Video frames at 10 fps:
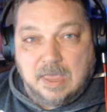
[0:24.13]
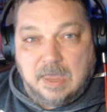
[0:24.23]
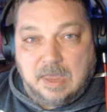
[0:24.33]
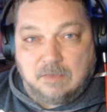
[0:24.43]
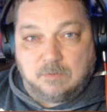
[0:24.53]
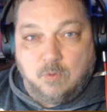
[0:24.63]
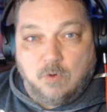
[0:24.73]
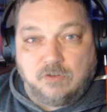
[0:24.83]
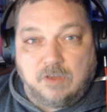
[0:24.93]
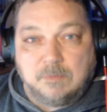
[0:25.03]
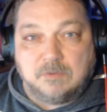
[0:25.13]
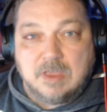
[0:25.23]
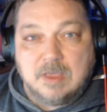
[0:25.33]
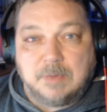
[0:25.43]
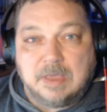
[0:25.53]
It's Warship
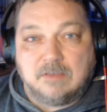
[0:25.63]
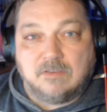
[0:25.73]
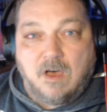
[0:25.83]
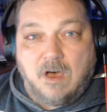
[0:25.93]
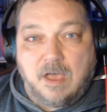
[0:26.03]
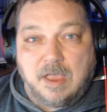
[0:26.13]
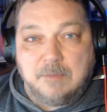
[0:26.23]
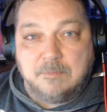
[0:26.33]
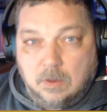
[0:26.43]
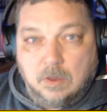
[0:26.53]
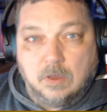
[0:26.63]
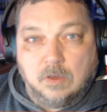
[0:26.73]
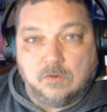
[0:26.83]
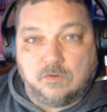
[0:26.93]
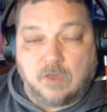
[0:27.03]
sneak peek time.
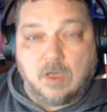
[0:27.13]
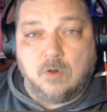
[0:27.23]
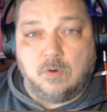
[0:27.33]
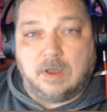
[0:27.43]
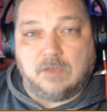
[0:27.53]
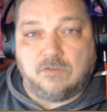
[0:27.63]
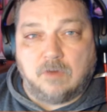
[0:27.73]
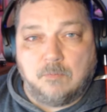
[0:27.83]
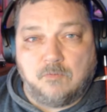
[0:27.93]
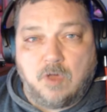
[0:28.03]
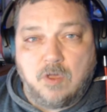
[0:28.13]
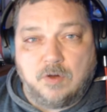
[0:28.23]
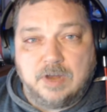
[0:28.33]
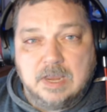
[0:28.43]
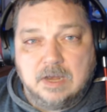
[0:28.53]
So let's jump right
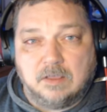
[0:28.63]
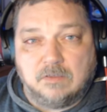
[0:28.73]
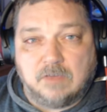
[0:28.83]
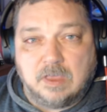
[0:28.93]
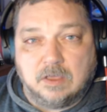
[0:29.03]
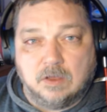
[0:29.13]
on in and take a